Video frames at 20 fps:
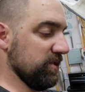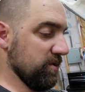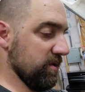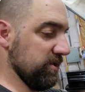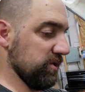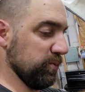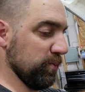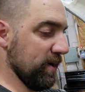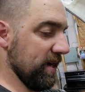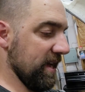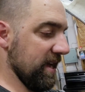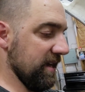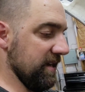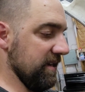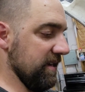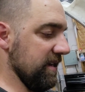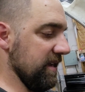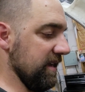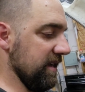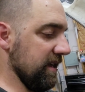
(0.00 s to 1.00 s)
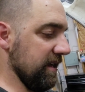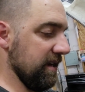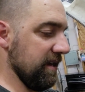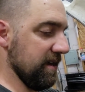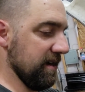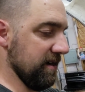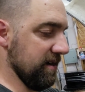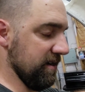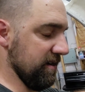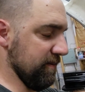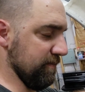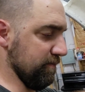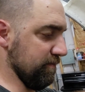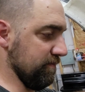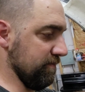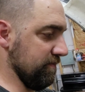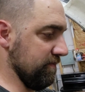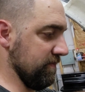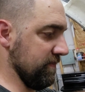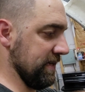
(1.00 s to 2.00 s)
So I just went ahead and did it. I
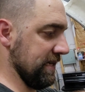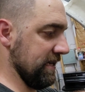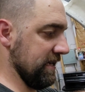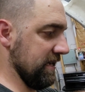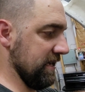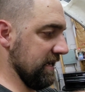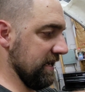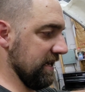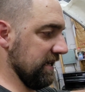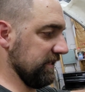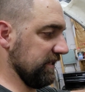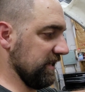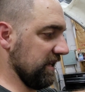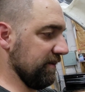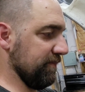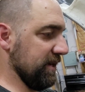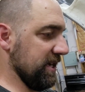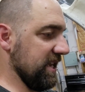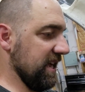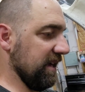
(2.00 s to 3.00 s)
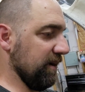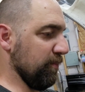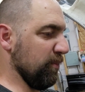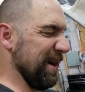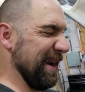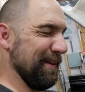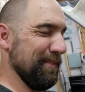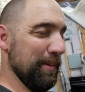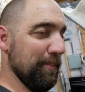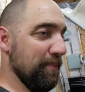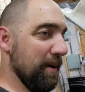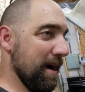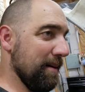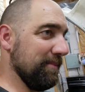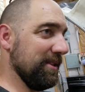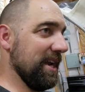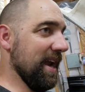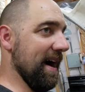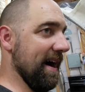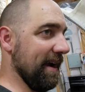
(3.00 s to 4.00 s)
said I'm going to take a break, but
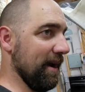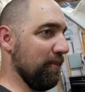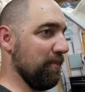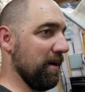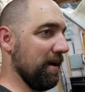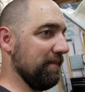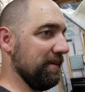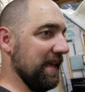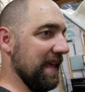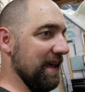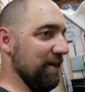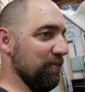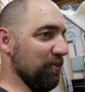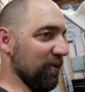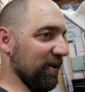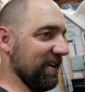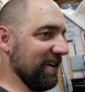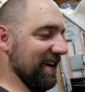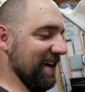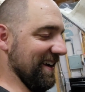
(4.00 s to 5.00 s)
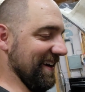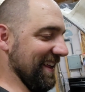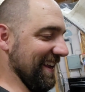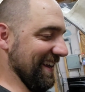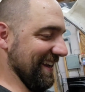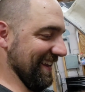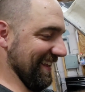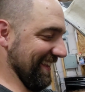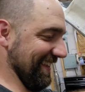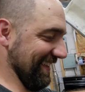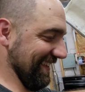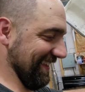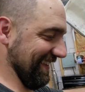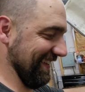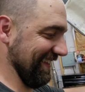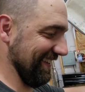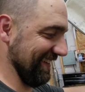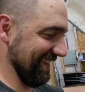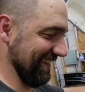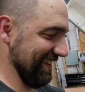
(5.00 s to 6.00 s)
probably not. I'll probably keep working on it.
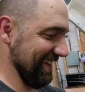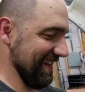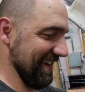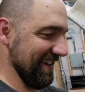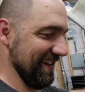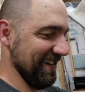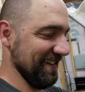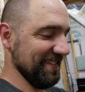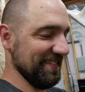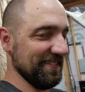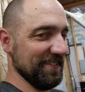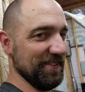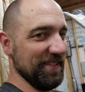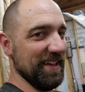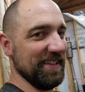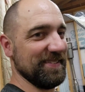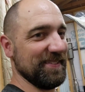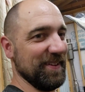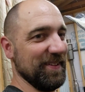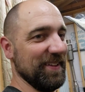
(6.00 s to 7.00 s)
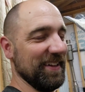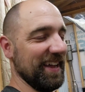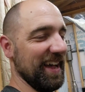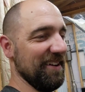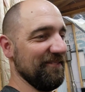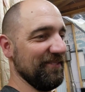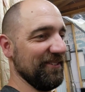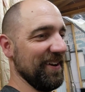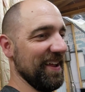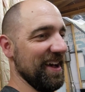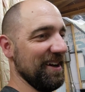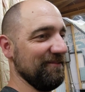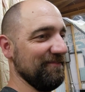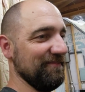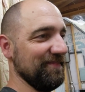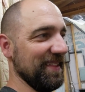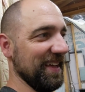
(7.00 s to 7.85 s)
So that's all I got for now.